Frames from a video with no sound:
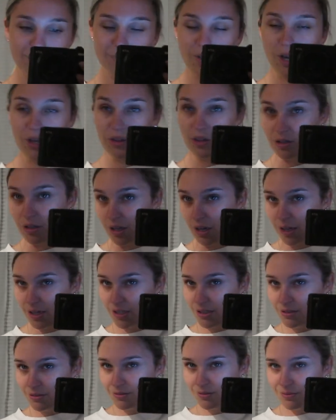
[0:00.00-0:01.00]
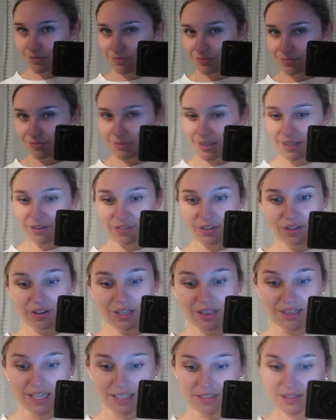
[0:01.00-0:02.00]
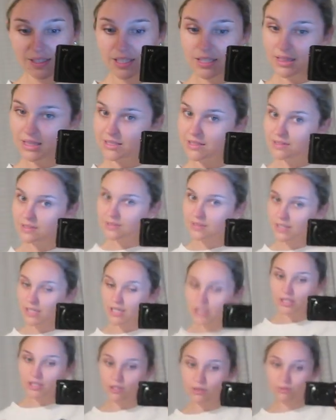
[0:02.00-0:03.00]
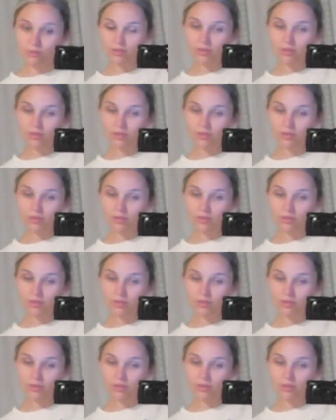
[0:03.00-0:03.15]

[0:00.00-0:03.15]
on the lawn, I feel like that's like, this is like a cute